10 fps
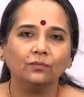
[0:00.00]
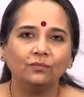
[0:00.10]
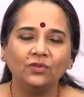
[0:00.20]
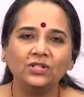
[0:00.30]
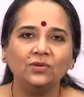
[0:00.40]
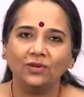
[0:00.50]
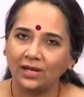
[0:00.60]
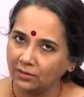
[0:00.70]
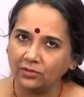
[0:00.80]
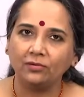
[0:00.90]
which in
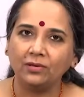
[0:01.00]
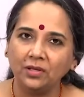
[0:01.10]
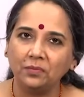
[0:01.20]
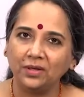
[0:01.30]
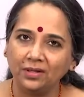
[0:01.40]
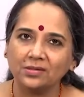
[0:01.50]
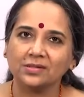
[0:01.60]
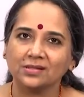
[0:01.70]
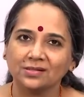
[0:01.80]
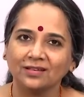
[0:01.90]
fact literally
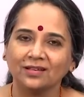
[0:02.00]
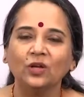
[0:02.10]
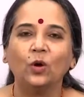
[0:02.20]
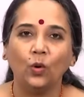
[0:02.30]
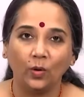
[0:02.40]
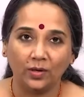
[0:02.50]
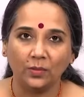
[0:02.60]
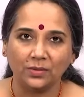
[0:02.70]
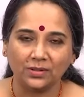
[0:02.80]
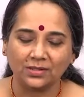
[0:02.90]
means
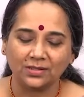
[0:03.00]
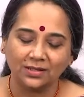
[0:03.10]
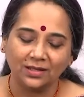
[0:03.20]
ornament.